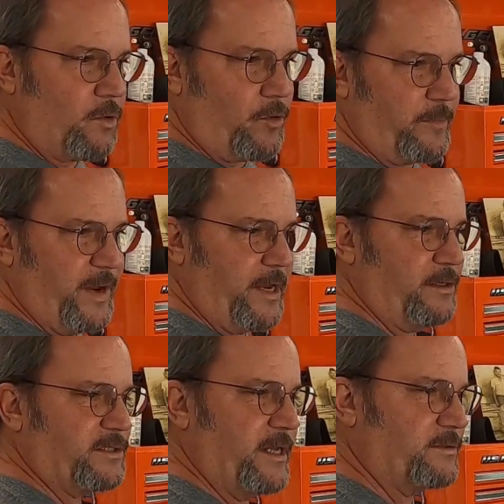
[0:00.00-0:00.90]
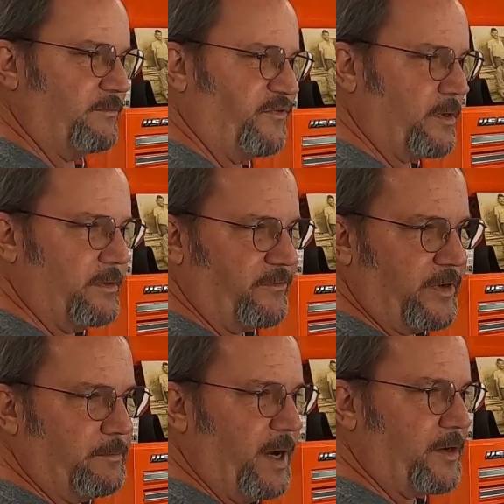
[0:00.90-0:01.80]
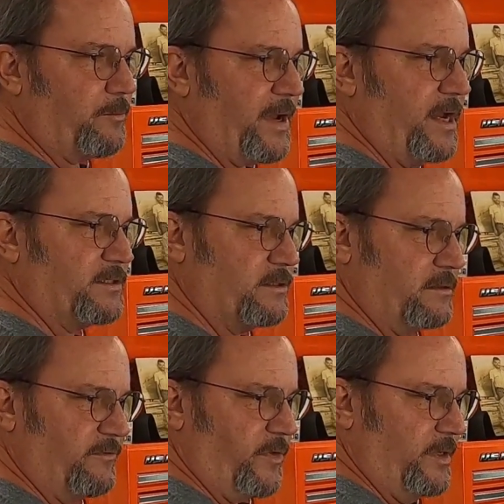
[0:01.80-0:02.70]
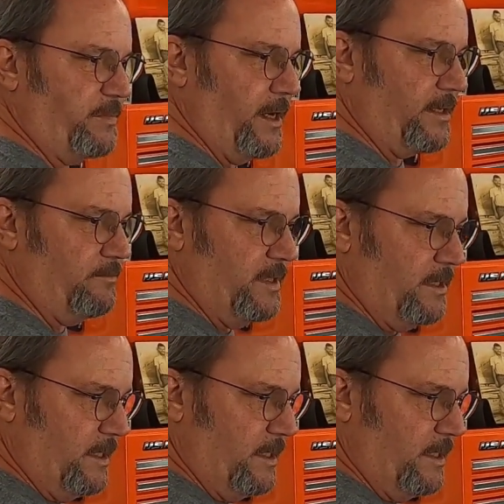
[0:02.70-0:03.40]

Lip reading: Quarter panels had some very minor patches at the very bottom.